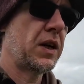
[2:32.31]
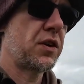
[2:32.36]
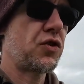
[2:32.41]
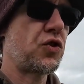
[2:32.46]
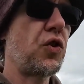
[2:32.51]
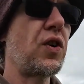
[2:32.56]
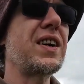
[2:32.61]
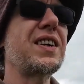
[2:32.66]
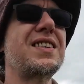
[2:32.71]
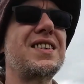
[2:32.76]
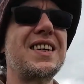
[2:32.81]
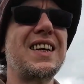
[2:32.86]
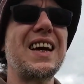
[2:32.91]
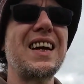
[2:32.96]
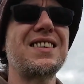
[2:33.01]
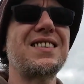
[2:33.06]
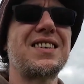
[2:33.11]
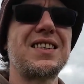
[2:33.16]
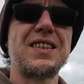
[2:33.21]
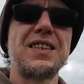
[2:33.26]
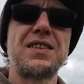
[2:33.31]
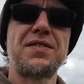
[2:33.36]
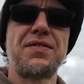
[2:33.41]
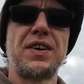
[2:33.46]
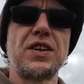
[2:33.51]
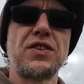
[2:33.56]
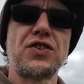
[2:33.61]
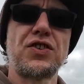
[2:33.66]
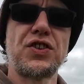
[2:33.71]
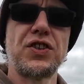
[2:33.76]
trying to get to this
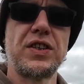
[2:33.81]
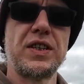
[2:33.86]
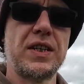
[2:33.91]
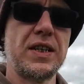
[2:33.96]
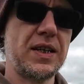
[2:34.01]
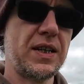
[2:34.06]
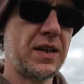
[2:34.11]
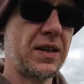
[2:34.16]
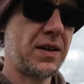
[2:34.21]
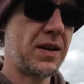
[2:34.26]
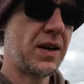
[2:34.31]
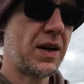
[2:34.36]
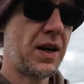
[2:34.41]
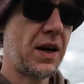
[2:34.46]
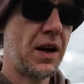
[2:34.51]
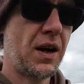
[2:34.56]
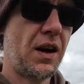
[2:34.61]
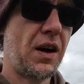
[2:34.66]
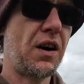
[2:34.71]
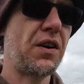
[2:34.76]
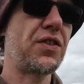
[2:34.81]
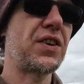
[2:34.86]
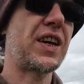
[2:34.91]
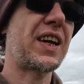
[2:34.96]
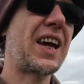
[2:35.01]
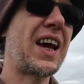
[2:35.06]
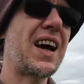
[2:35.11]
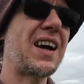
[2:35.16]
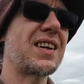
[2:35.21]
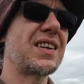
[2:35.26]
function on the
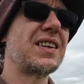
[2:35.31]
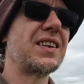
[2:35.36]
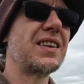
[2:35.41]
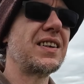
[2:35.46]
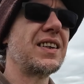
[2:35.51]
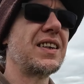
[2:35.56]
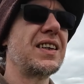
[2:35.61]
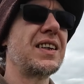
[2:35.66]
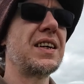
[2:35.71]
Canon